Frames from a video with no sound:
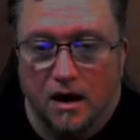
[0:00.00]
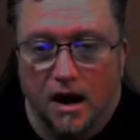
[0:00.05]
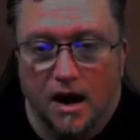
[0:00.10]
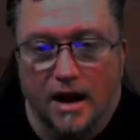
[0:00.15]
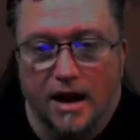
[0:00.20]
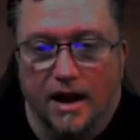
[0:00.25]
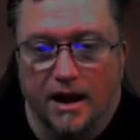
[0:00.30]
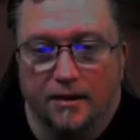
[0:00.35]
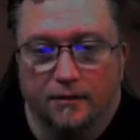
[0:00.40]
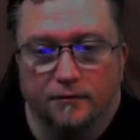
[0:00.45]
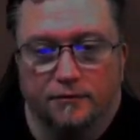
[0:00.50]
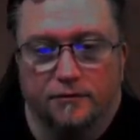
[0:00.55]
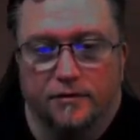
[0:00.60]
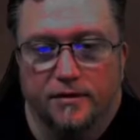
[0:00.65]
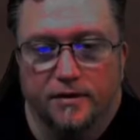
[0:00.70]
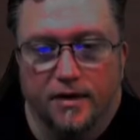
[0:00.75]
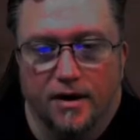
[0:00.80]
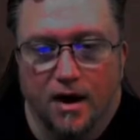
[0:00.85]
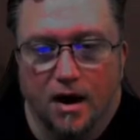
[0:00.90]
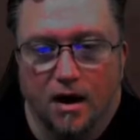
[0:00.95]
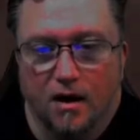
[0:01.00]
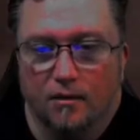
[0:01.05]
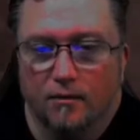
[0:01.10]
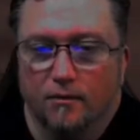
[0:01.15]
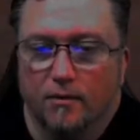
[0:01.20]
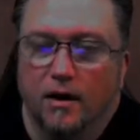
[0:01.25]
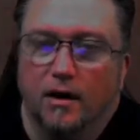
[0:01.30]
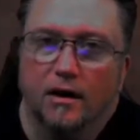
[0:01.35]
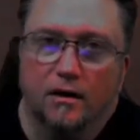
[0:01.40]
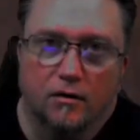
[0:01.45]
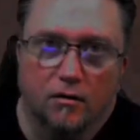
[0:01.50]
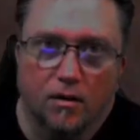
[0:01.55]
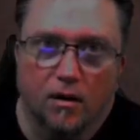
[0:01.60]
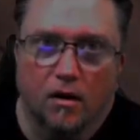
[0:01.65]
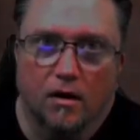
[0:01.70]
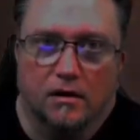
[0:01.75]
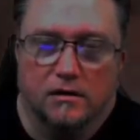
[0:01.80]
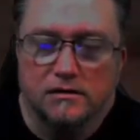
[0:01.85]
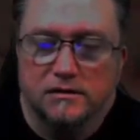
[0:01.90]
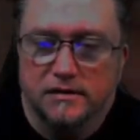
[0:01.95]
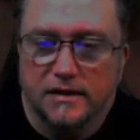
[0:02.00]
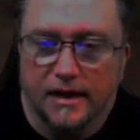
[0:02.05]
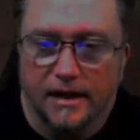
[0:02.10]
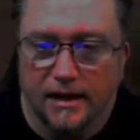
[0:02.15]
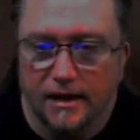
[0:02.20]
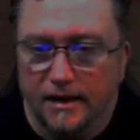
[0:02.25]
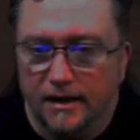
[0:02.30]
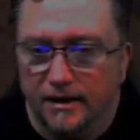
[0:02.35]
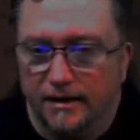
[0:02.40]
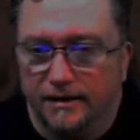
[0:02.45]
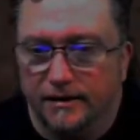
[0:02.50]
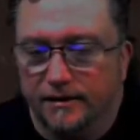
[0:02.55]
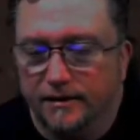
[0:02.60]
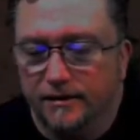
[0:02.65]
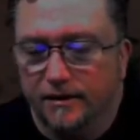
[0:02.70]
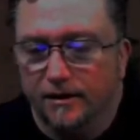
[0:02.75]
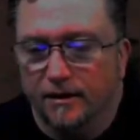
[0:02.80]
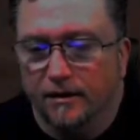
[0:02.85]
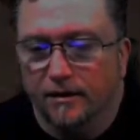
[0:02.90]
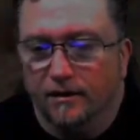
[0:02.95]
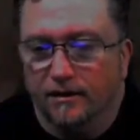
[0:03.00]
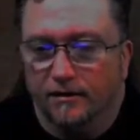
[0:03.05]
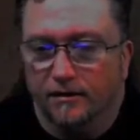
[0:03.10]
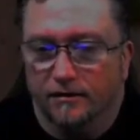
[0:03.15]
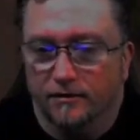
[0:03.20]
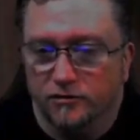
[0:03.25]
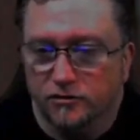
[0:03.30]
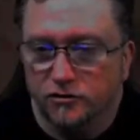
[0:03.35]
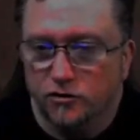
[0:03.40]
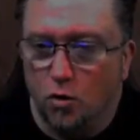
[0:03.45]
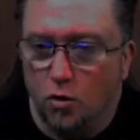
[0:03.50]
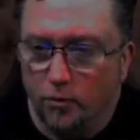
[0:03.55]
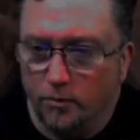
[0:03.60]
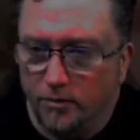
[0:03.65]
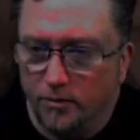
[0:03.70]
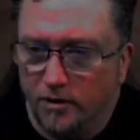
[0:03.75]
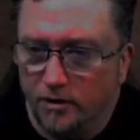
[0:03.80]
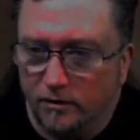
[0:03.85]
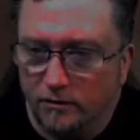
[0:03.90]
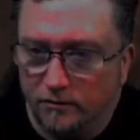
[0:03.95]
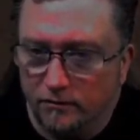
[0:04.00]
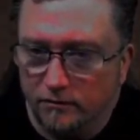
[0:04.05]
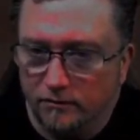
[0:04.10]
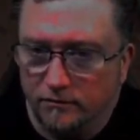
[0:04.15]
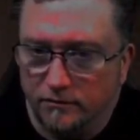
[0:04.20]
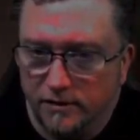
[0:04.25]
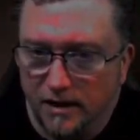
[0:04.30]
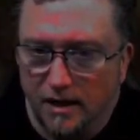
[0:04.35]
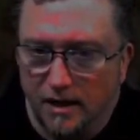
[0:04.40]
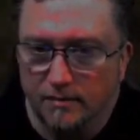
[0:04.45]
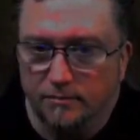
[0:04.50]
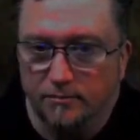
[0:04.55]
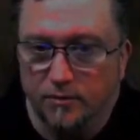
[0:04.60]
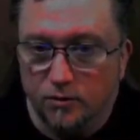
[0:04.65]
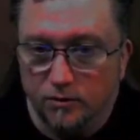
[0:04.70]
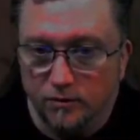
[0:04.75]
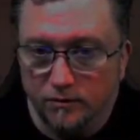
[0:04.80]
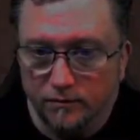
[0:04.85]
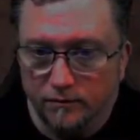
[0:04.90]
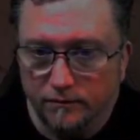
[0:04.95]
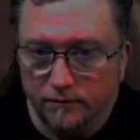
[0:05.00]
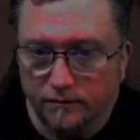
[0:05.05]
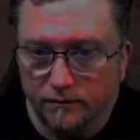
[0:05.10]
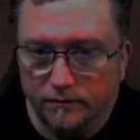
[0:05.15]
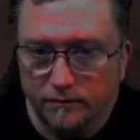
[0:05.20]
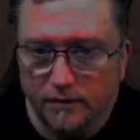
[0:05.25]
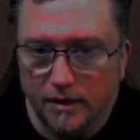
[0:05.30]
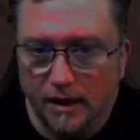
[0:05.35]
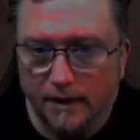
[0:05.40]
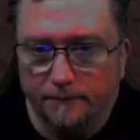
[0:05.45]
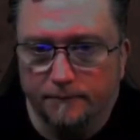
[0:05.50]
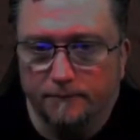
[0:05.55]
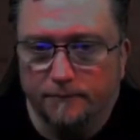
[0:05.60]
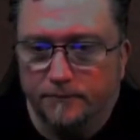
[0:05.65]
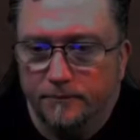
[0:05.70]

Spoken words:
I have not ran across a scorpion type mutant yet.